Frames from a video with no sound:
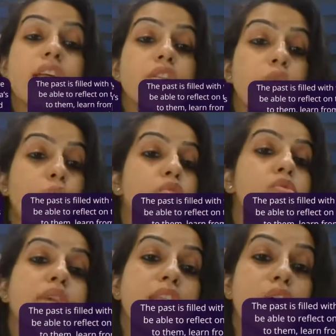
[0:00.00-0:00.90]
that those
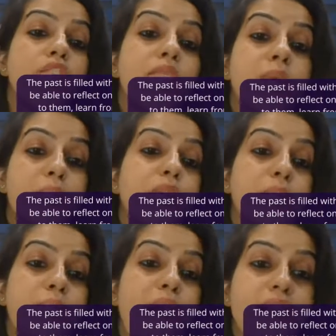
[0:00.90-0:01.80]
who cannot remember
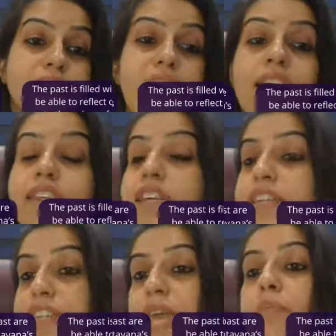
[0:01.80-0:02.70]
the past are
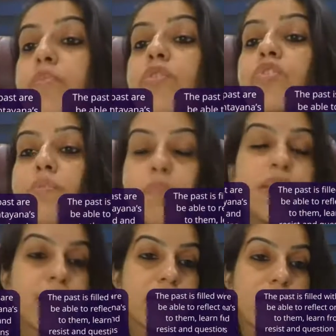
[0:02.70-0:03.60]
condemned to
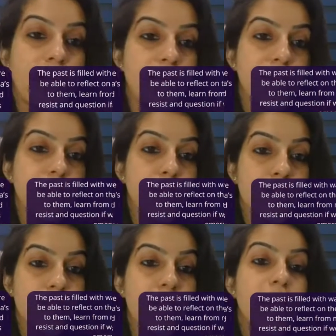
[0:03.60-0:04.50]
repeat it, guys.
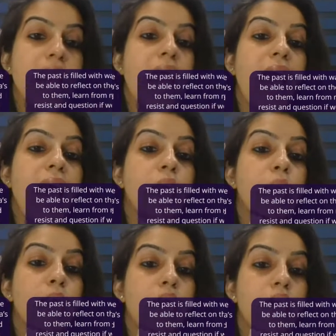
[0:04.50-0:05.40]
Okay,
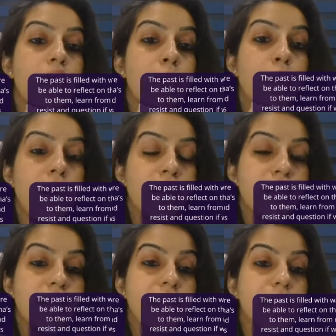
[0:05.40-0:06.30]
and
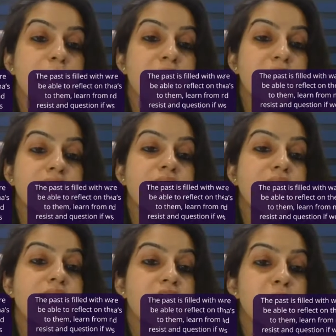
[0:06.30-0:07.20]
this
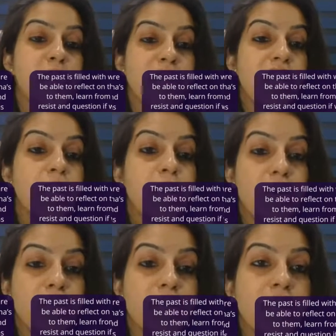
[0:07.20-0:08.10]
basically explains
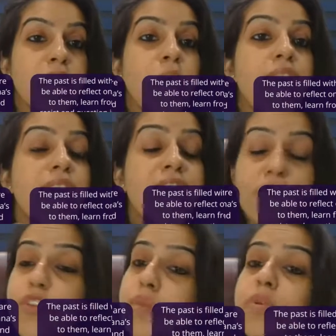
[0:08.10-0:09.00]
perfectly why
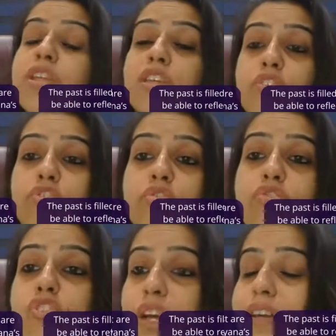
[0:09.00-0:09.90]
everybody
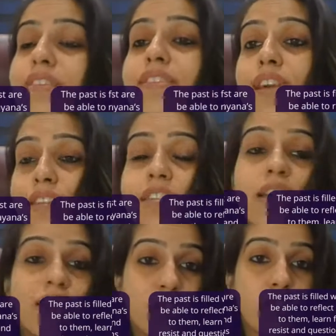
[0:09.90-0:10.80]
should just
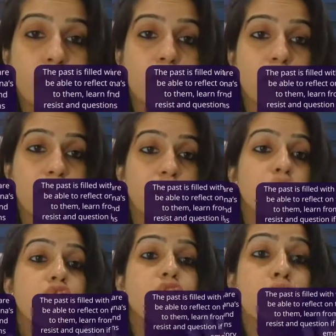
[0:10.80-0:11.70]
study history. Okay,
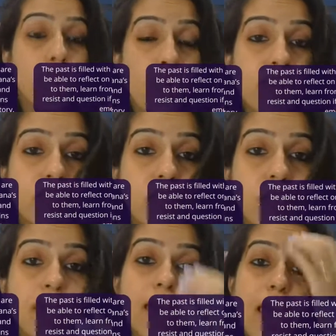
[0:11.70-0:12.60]
you should know
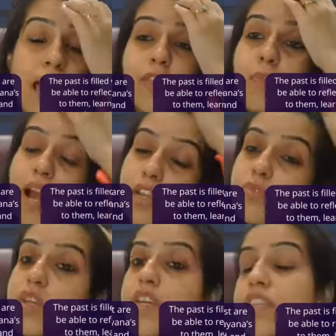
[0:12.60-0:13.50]
history as part of
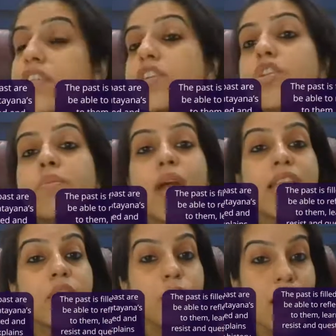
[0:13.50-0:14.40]
your curriculum
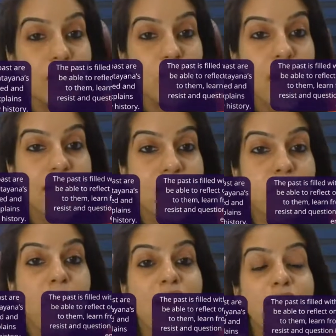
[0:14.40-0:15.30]
and even otherwise
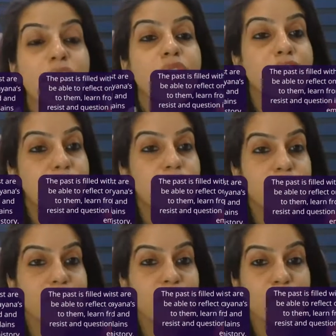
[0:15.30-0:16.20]
as part of your
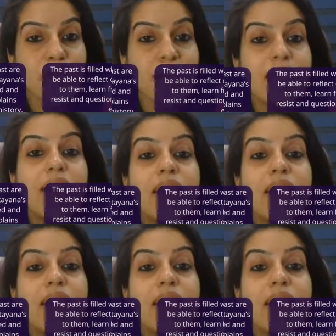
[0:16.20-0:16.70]
interest. Okay,